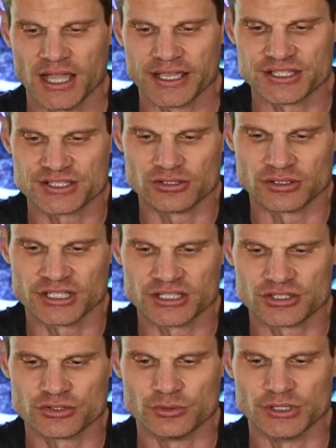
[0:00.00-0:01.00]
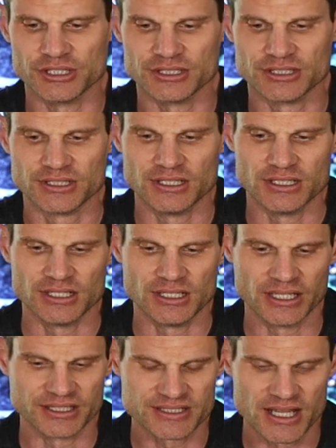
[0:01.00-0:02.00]
I can still get to it.
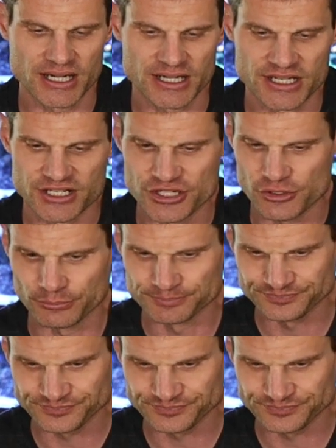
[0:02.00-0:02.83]
It's not an issue.